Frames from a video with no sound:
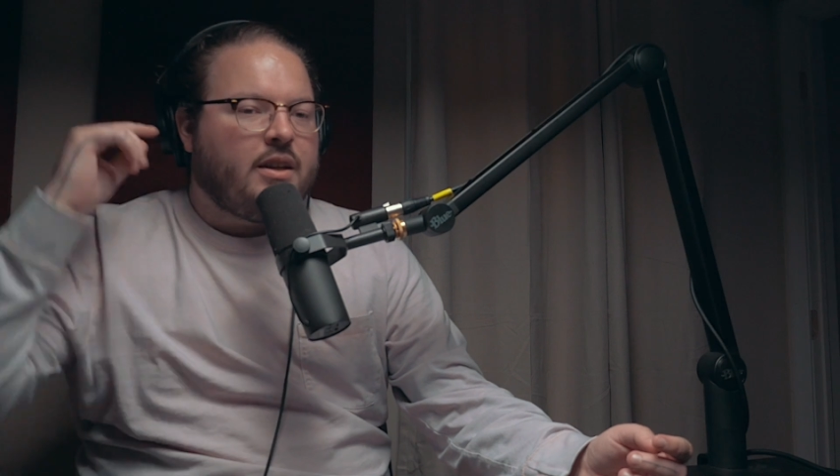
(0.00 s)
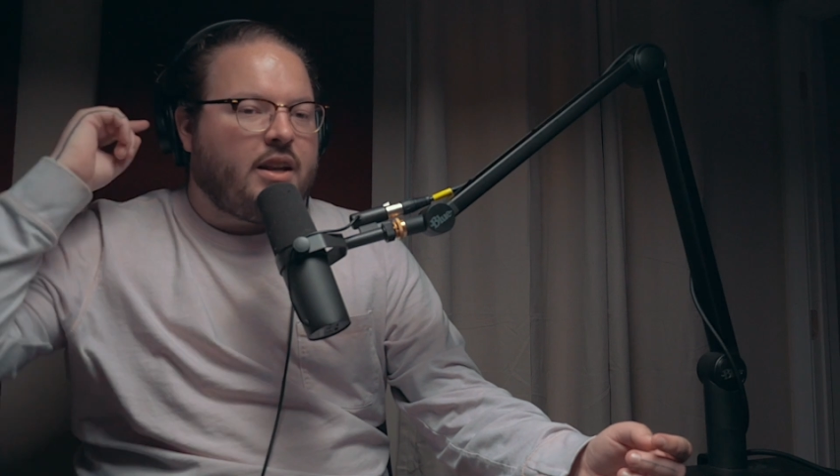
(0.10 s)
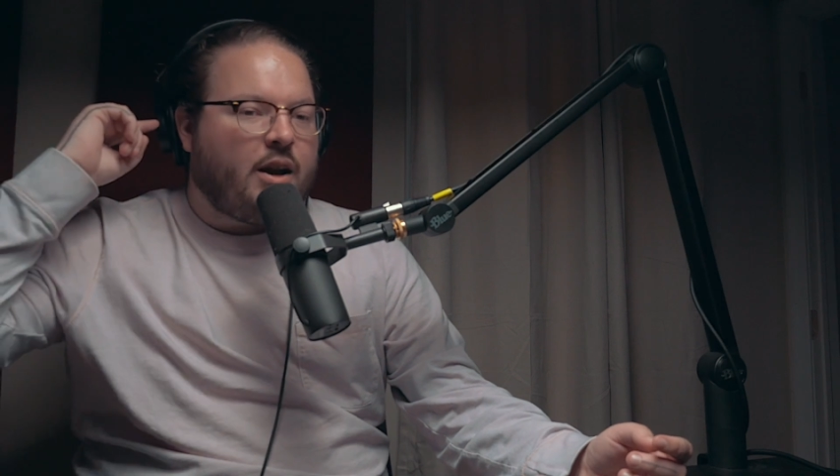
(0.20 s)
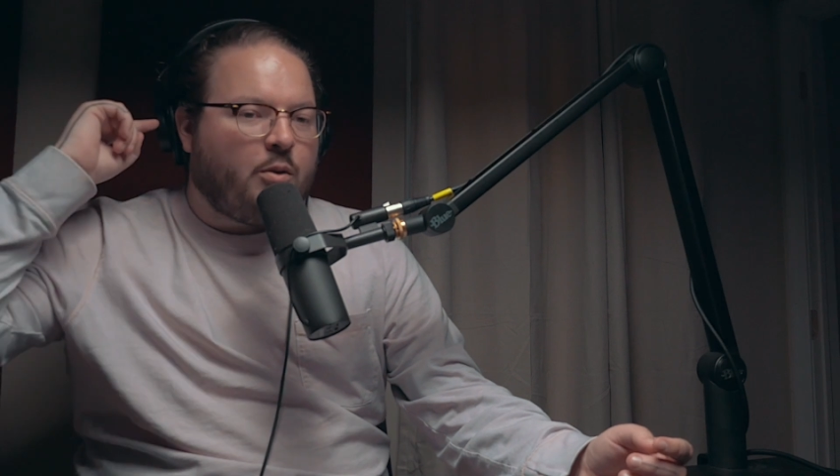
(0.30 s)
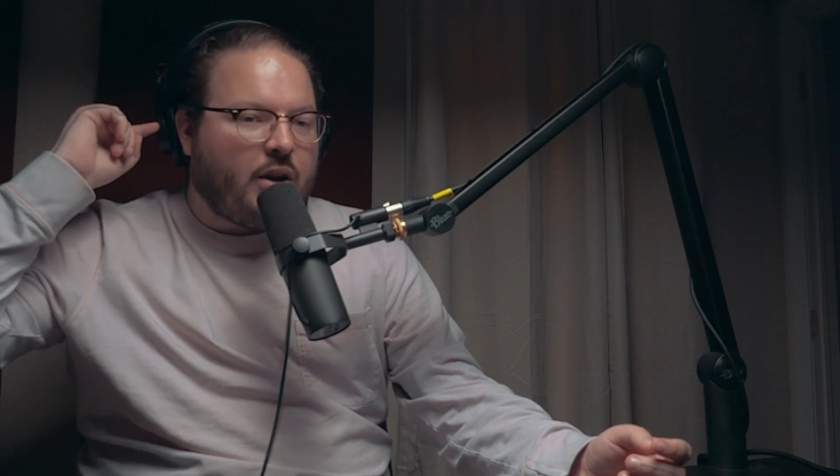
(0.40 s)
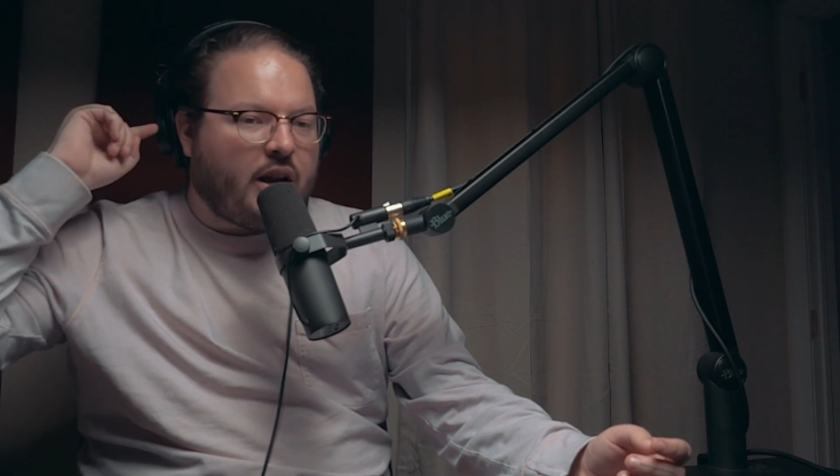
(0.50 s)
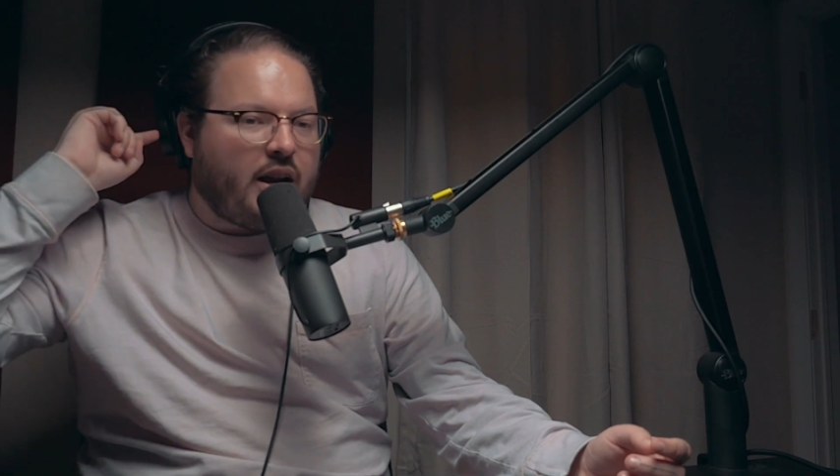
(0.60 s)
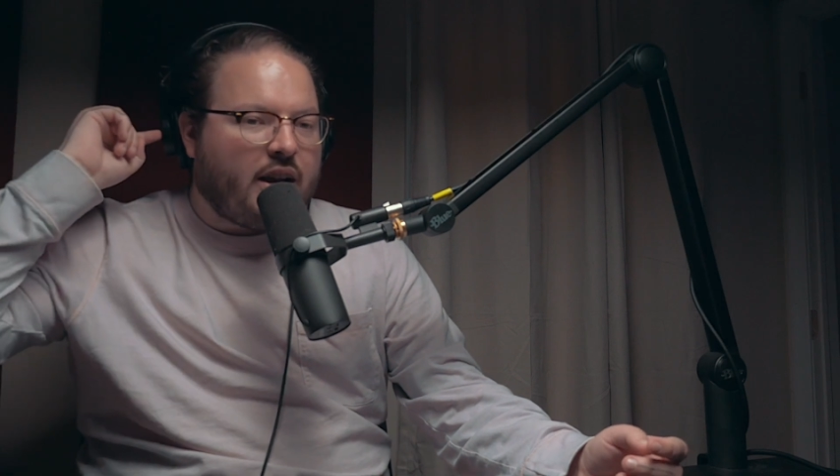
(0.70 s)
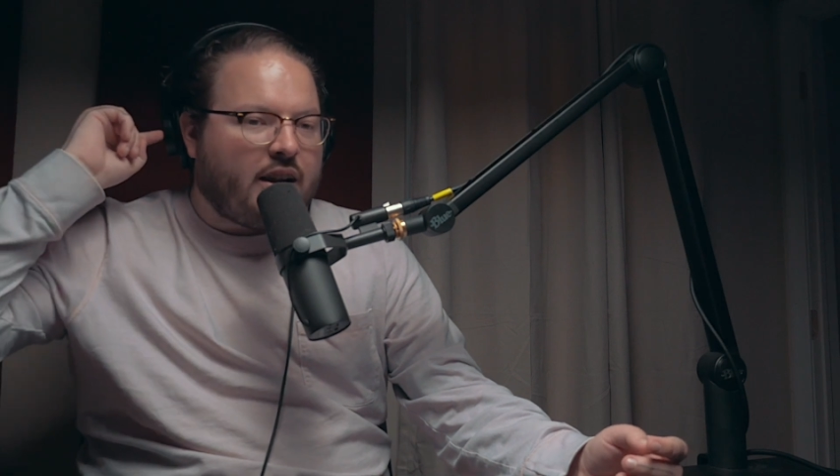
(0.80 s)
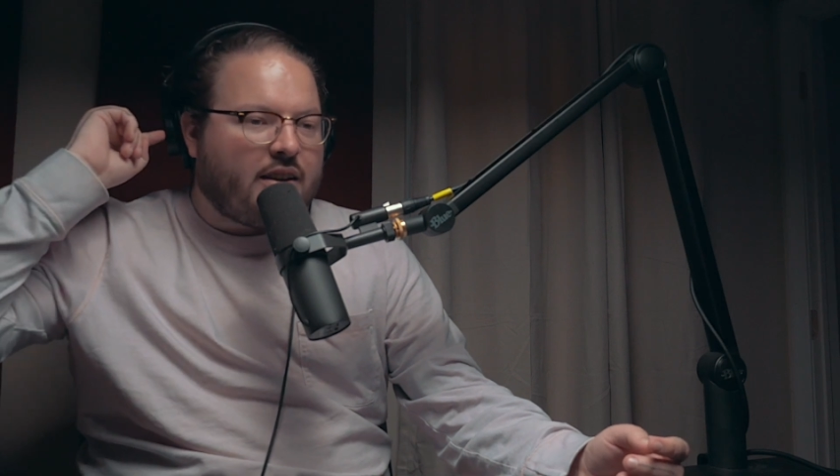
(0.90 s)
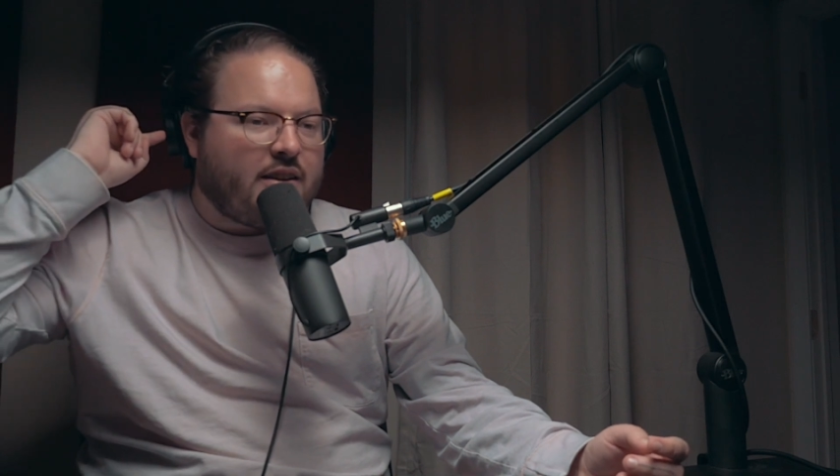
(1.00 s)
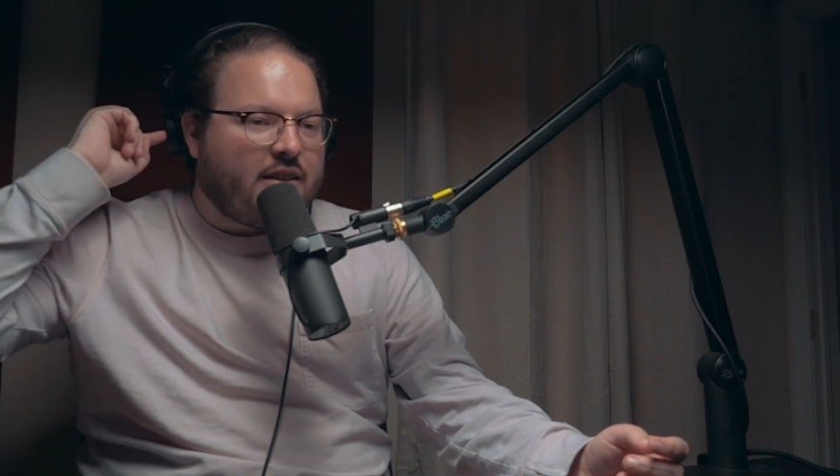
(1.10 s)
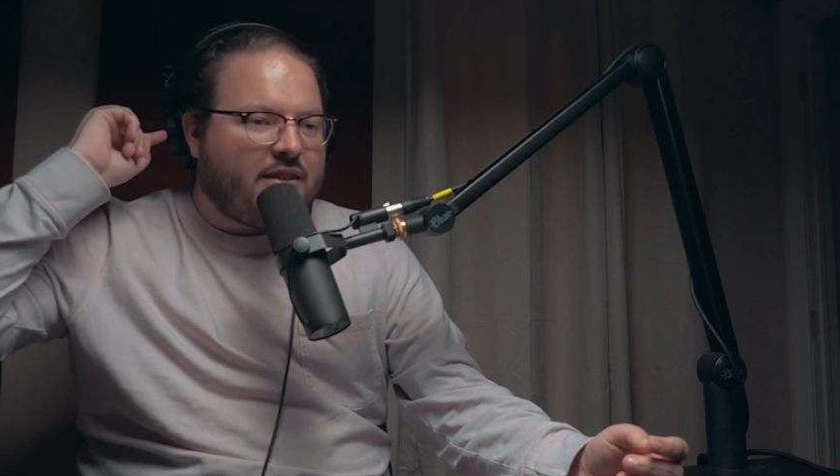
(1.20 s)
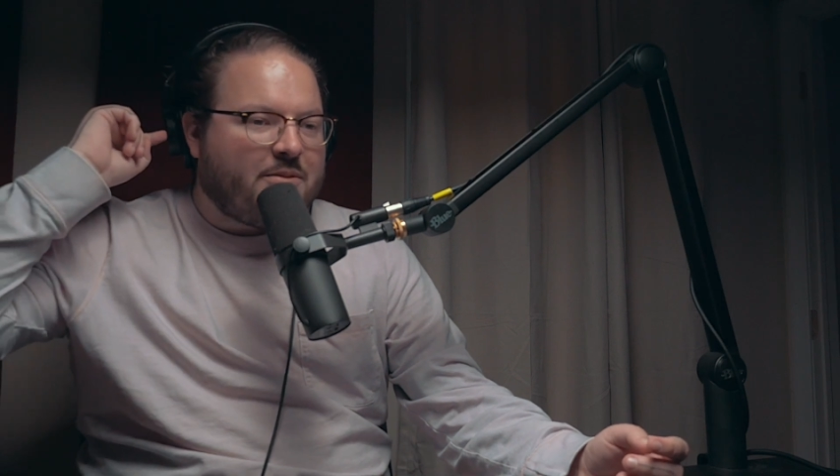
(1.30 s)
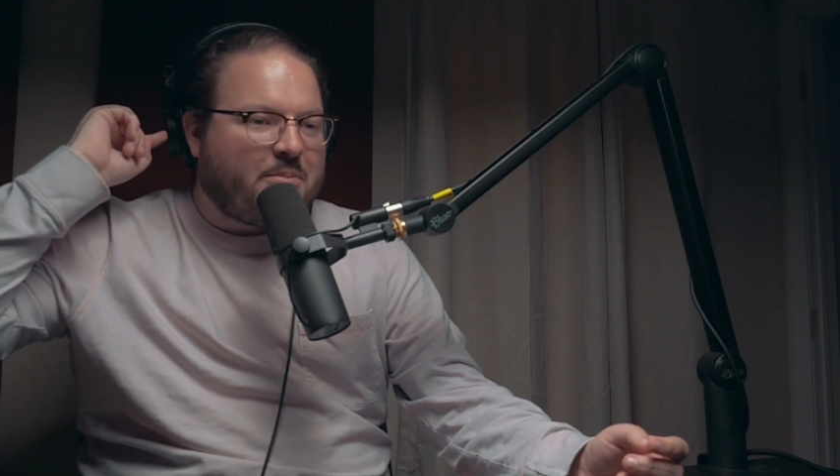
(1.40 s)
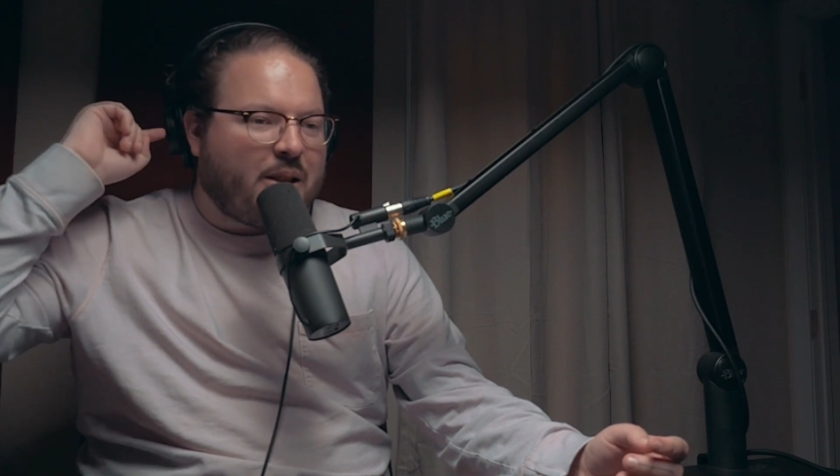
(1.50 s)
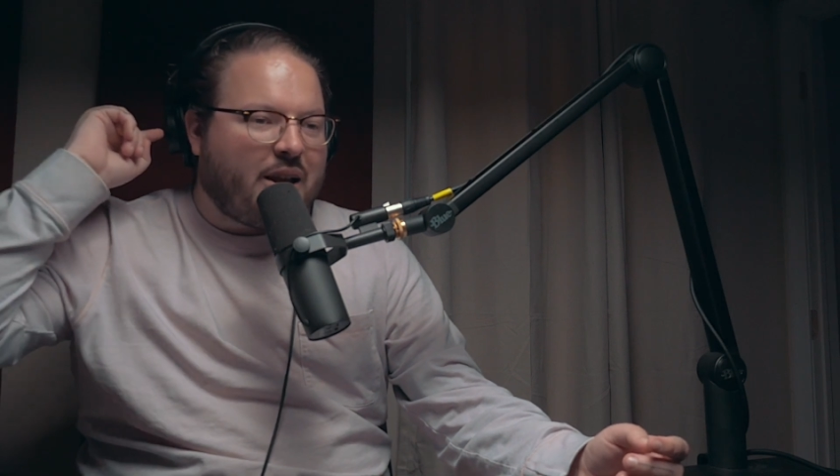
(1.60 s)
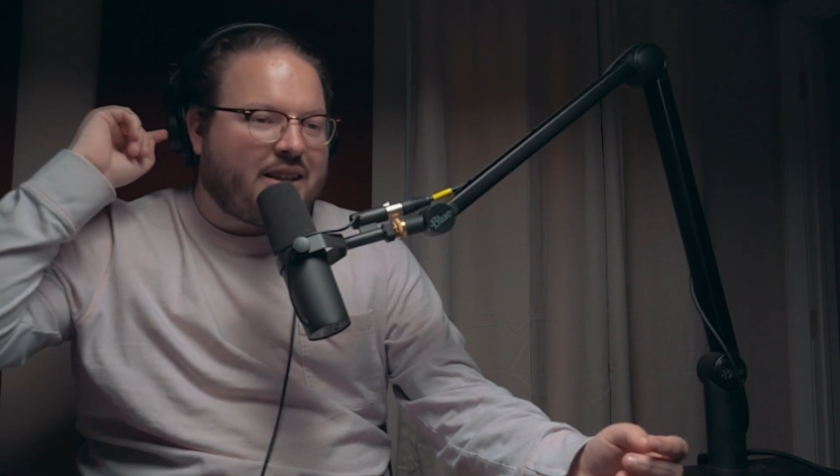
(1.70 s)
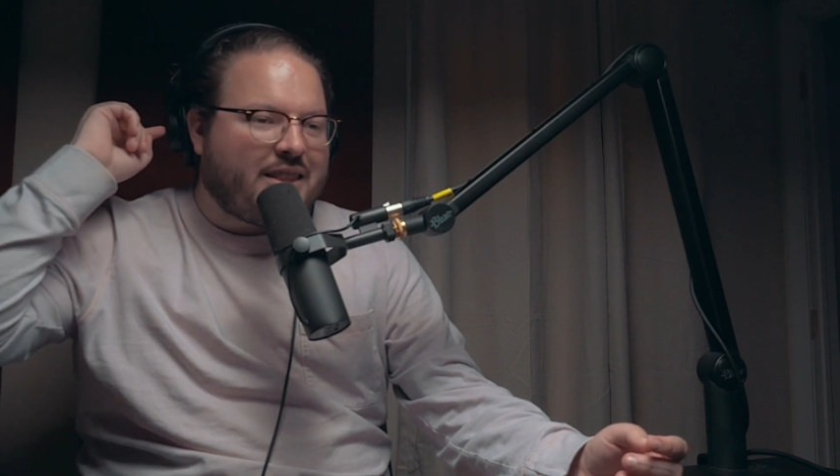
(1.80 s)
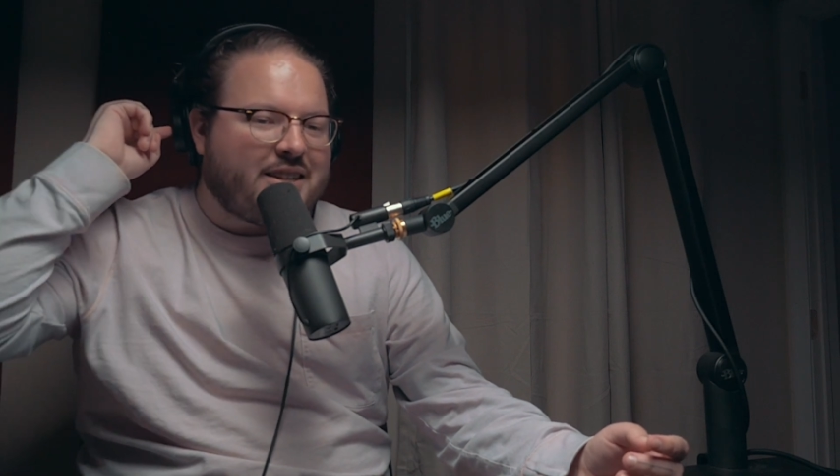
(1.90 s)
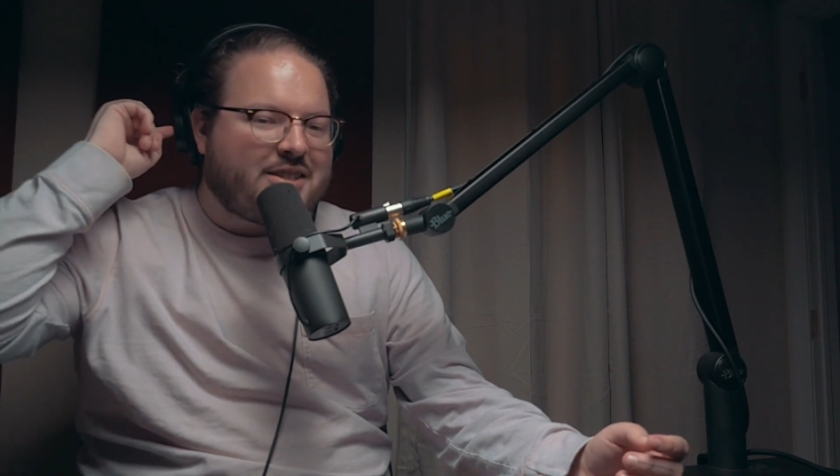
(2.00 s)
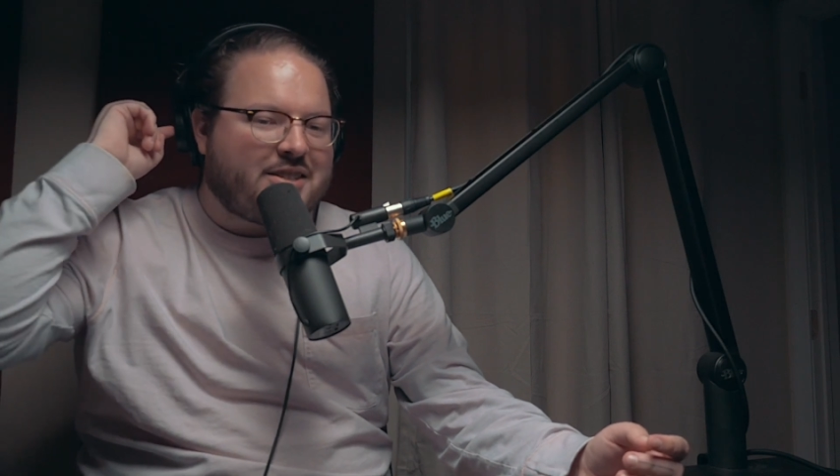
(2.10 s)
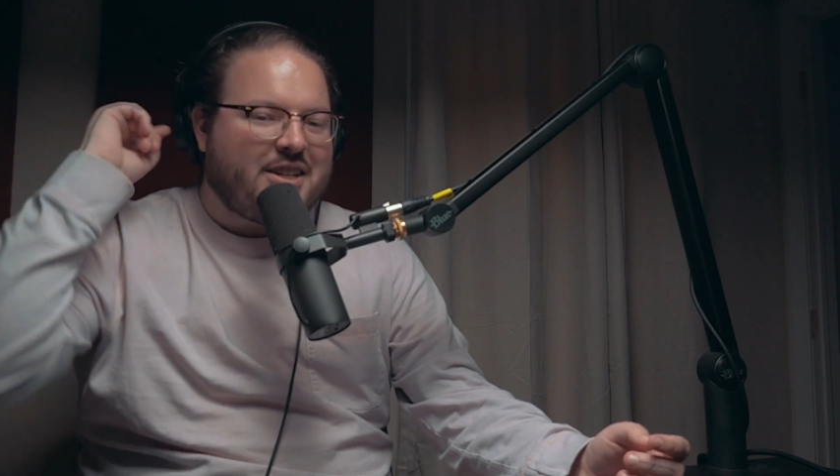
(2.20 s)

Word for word: Now, when I plug this